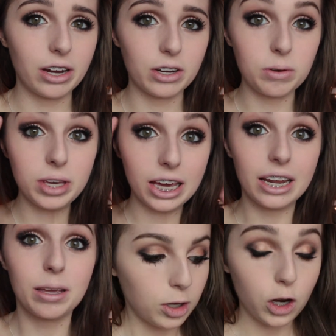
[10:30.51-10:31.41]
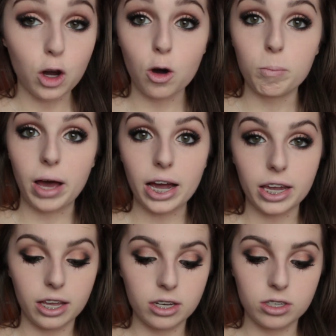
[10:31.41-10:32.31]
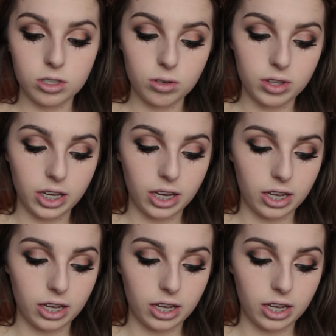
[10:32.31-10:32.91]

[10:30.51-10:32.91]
Are you kidding? I'm going to go back into the